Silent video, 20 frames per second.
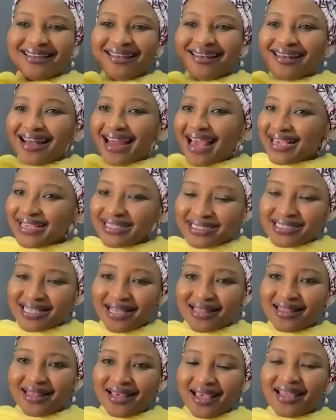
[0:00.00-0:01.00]
light
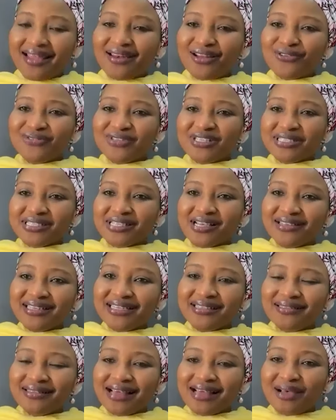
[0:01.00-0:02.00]
at the end of the
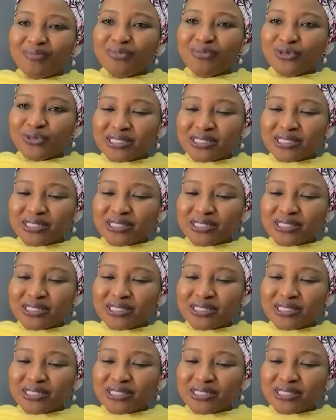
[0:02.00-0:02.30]
tunnel that most